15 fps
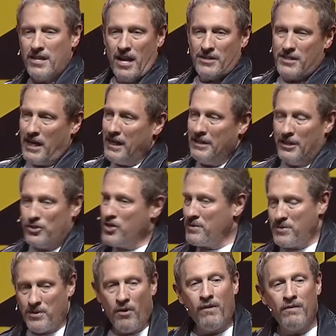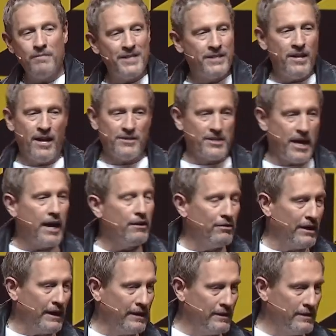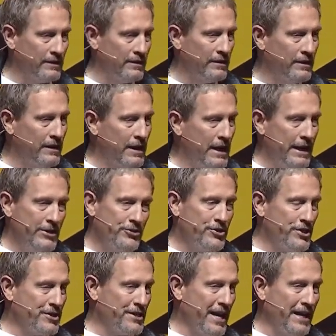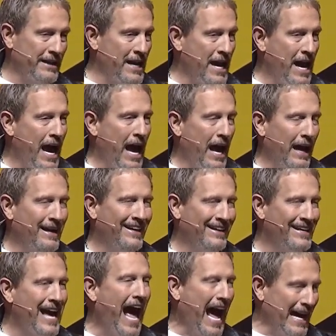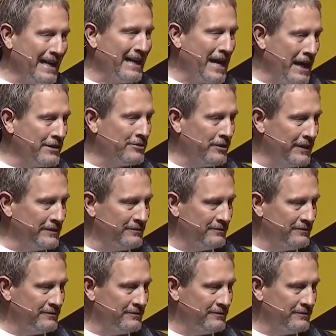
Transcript: not saying the Egyptian army's not scary. He's just saying, I can handle it.